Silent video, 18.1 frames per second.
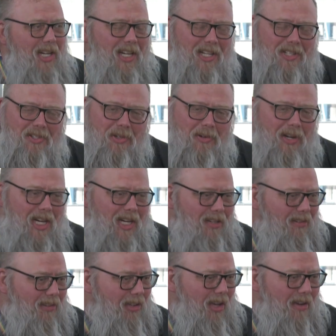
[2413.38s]
It's
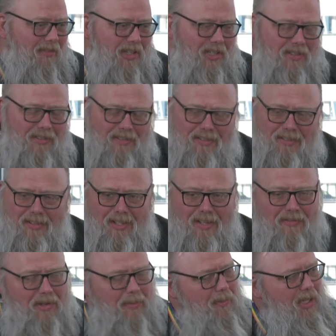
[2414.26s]
great. Love it.
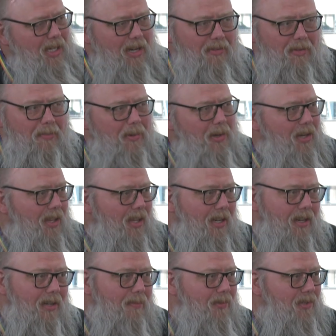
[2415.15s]
Love to meet everybody
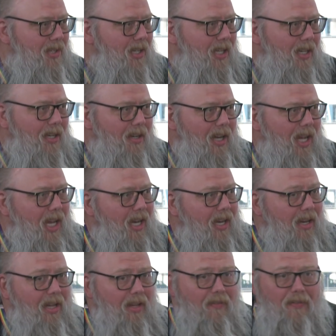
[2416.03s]
that comes in.
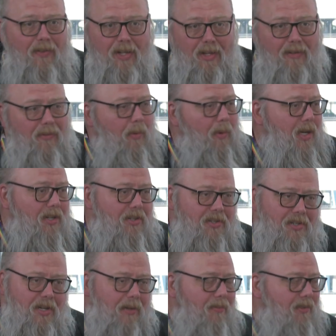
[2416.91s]
And if you even want to
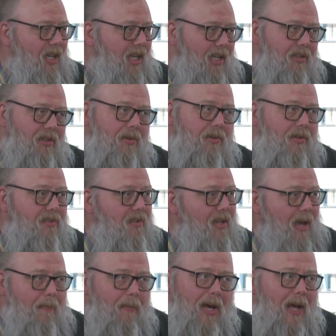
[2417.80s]
just come take a tour,
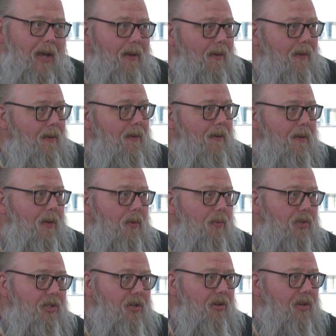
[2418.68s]
stop by.
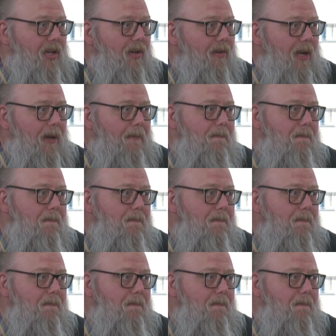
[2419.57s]
We'll show you around.